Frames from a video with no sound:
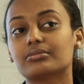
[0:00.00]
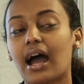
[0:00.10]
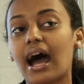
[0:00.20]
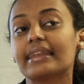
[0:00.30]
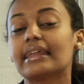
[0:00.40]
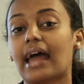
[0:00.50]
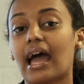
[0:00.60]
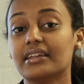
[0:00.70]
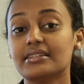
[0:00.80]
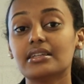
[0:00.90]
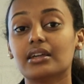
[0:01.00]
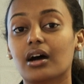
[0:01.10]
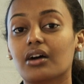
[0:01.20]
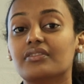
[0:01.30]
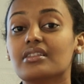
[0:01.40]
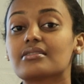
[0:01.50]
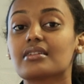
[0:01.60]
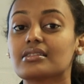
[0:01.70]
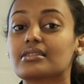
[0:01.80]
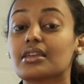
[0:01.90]
had an idea of the
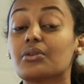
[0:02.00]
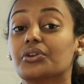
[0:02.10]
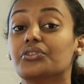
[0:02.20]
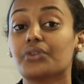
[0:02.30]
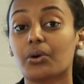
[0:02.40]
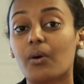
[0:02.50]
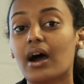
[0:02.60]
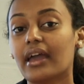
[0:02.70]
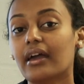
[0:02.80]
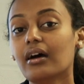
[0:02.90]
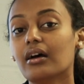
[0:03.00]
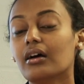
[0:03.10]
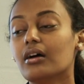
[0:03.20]
things they would require,